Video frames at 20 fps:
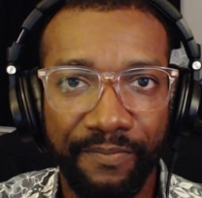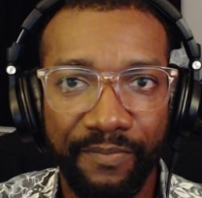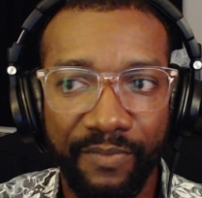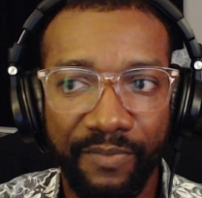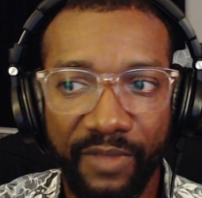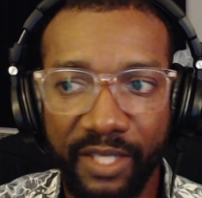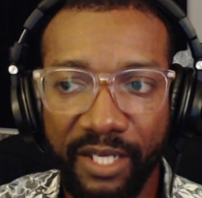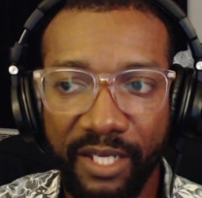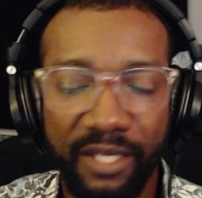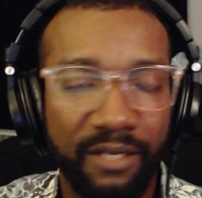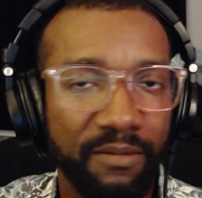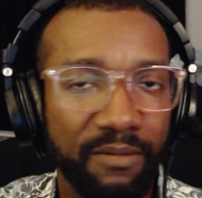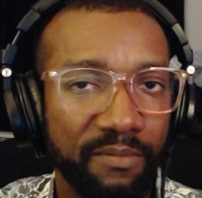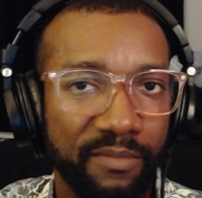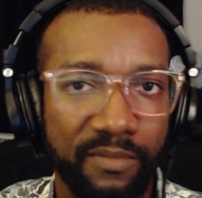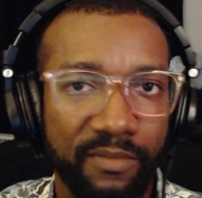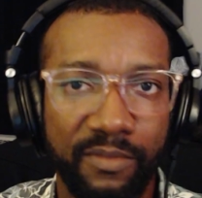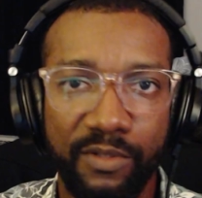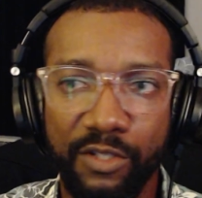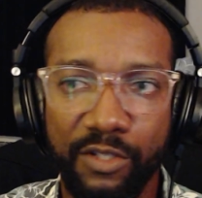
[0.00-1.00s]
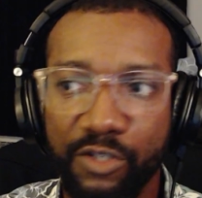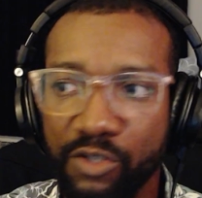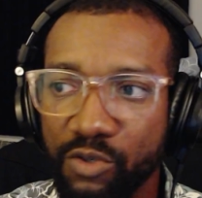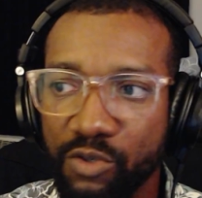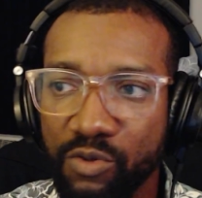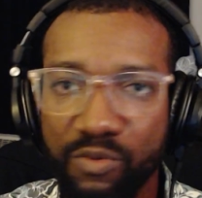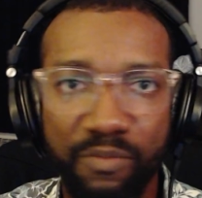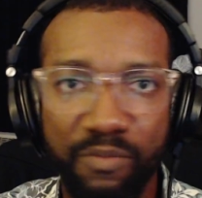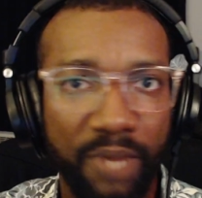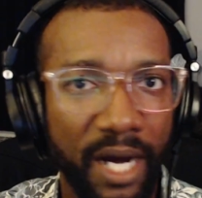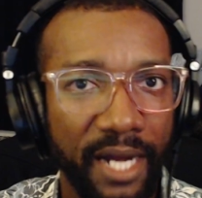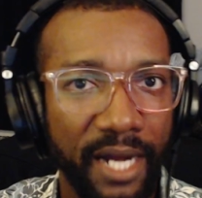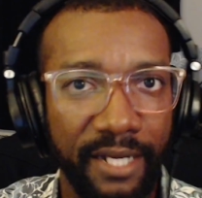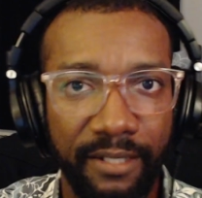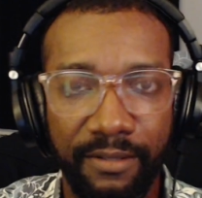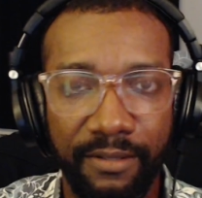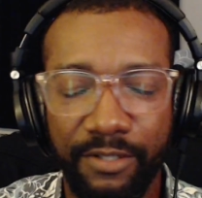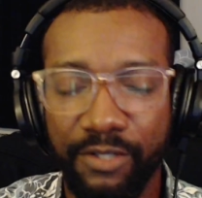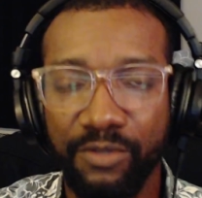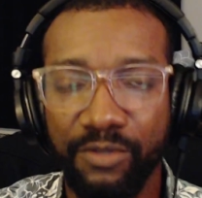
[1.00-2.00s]
then you might
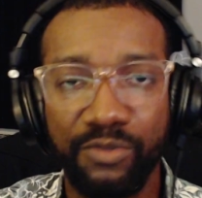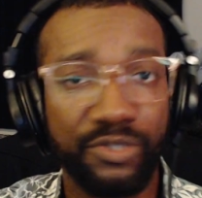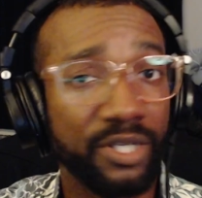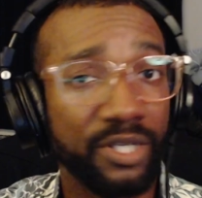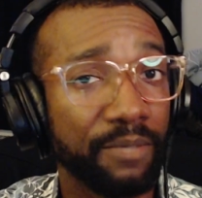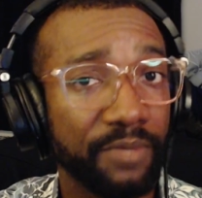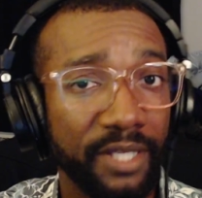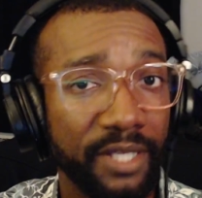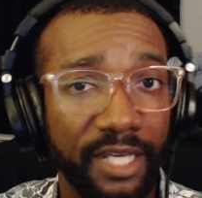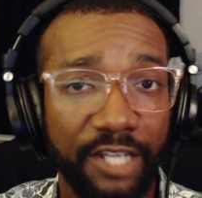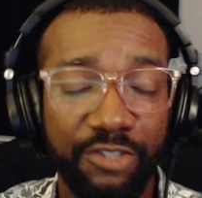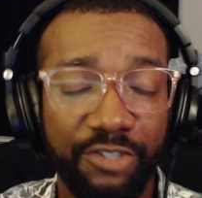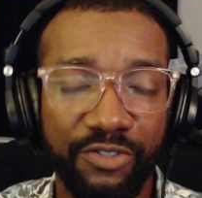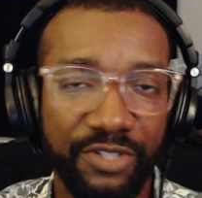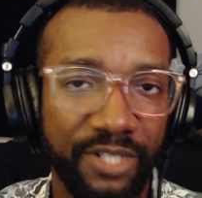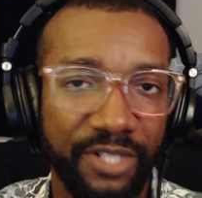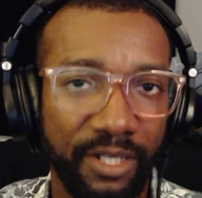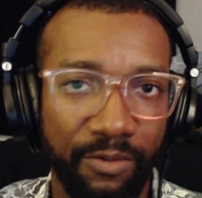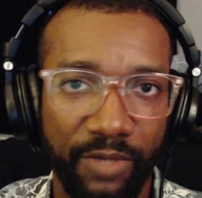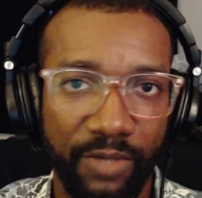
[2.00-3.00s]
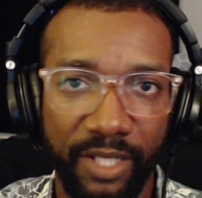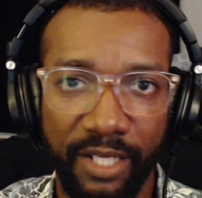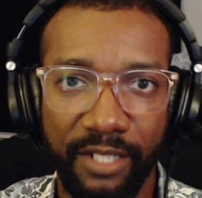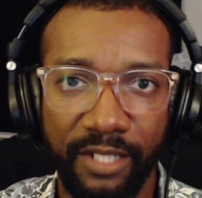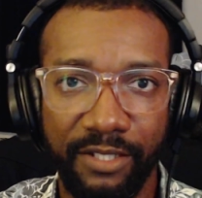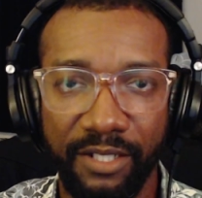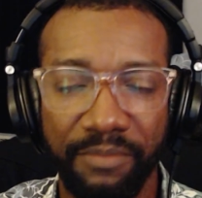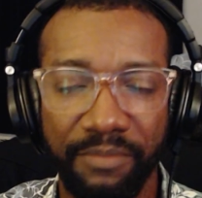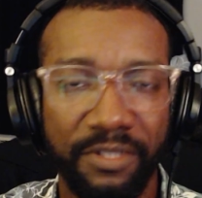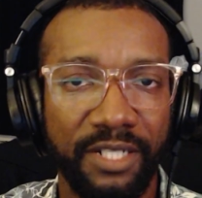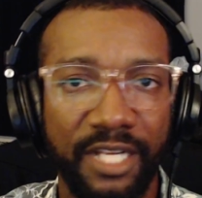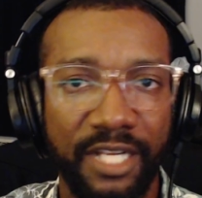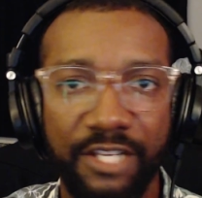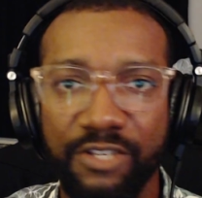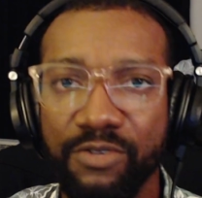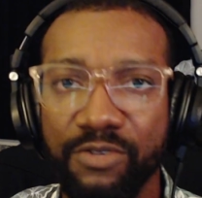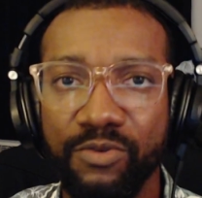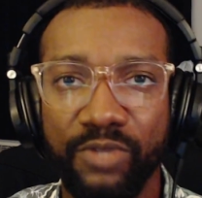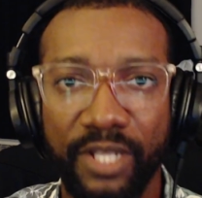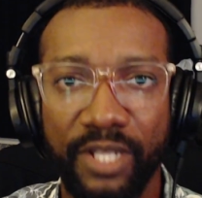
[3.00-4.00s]
do something interesting with it, something that
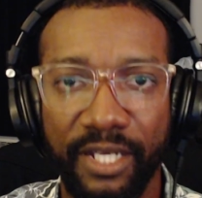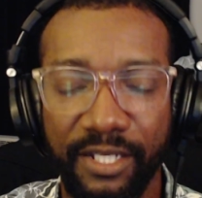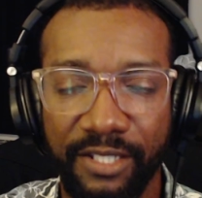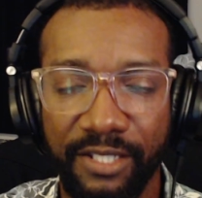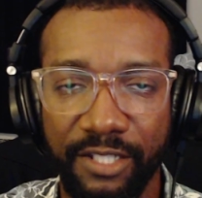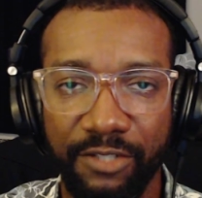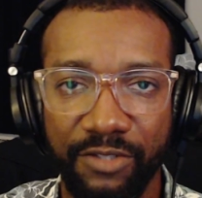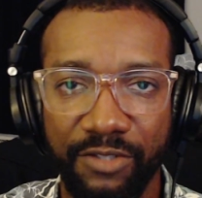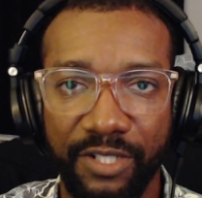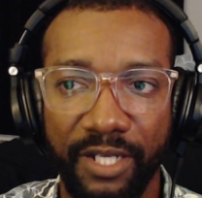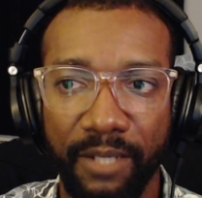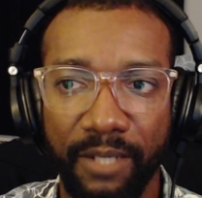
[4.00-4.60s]
you think is interesting.